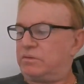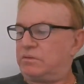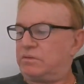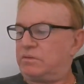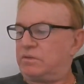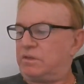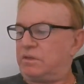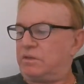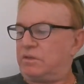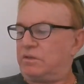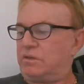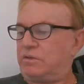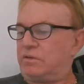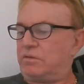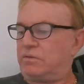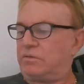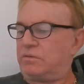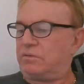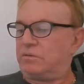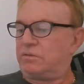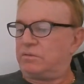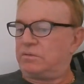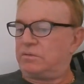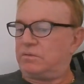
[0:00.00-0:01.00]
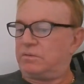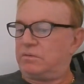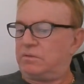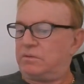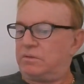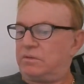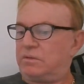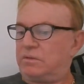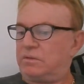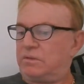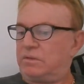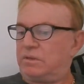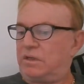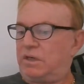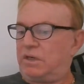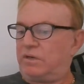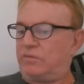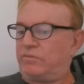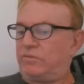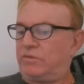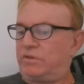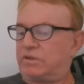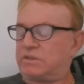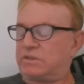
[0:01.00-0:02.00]
that you
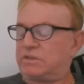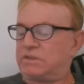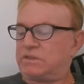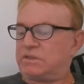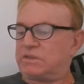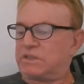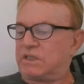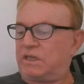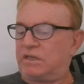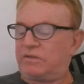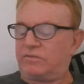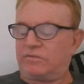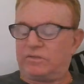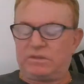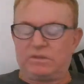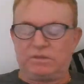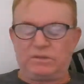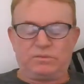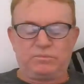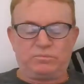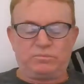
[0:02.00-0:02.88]
have not discovered.